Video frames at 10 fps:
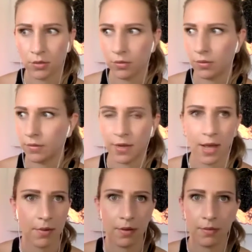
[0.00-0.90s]
who even
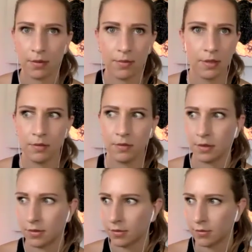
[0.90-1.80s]
am I? What am I
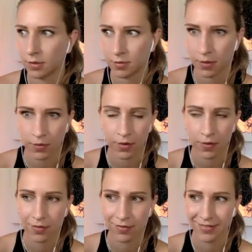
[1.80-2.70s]
doing? What's my
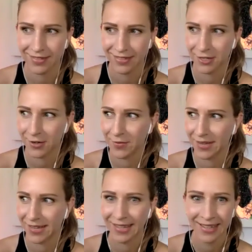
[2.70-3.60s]
worth? Show
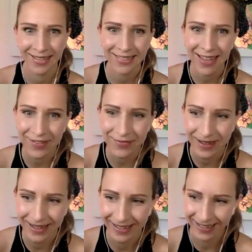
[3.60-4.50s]
me, save
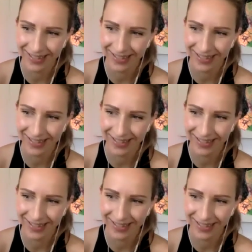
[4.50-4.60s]
me.